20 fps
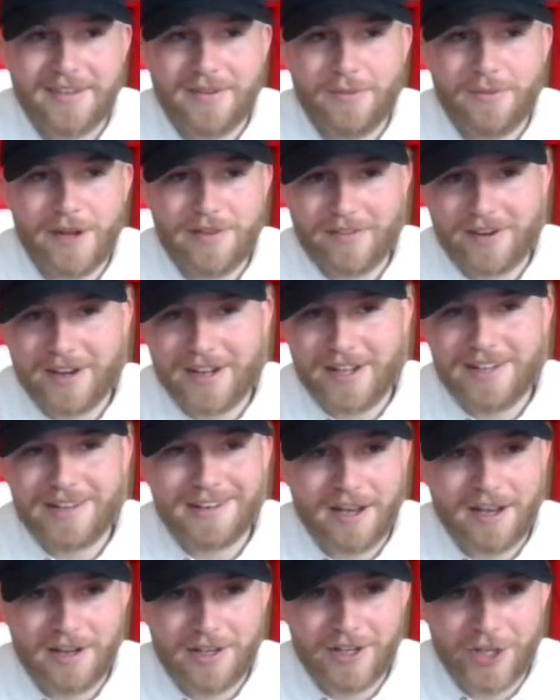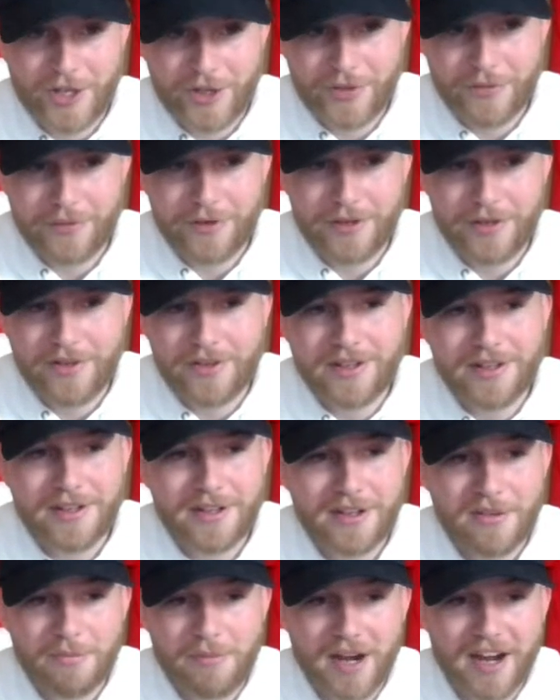Wainwright, not good on the road.
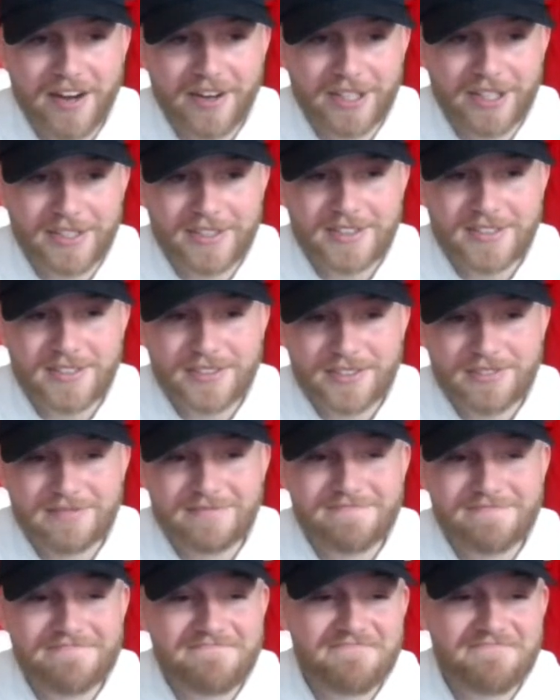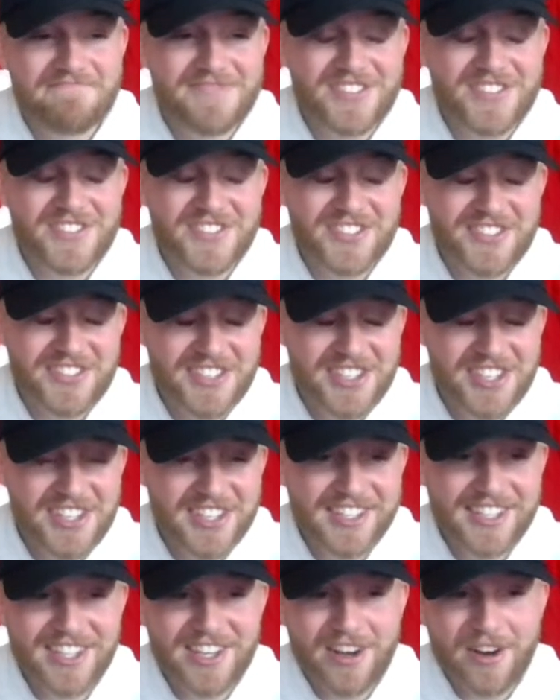Pirates,
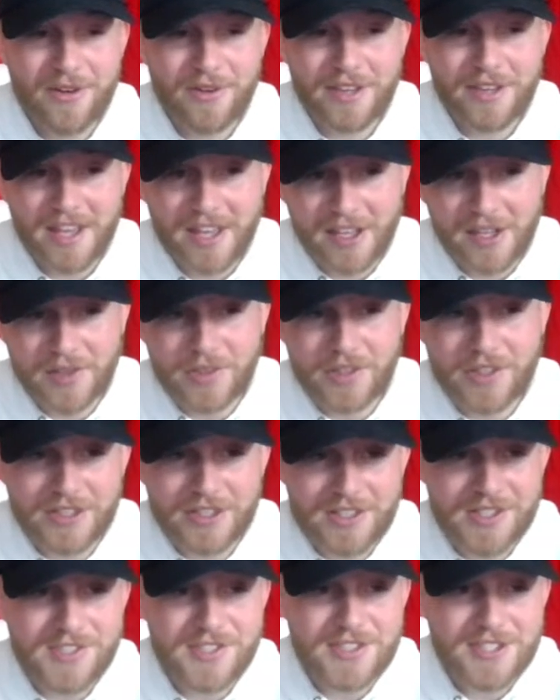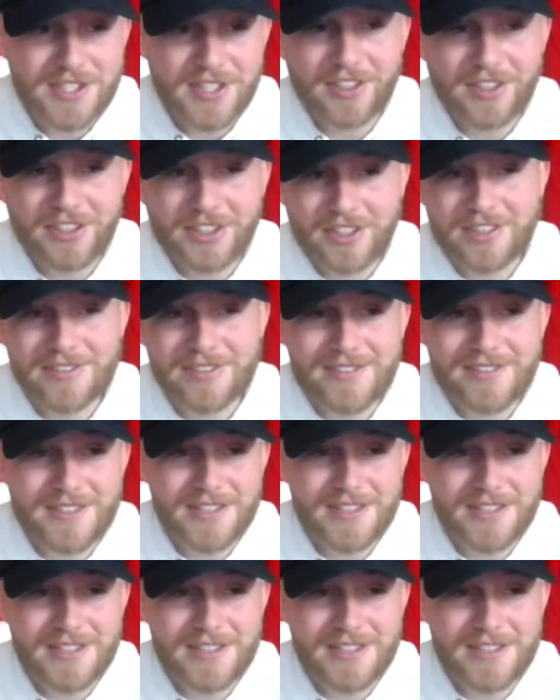sneaky okay. They're a sneakily good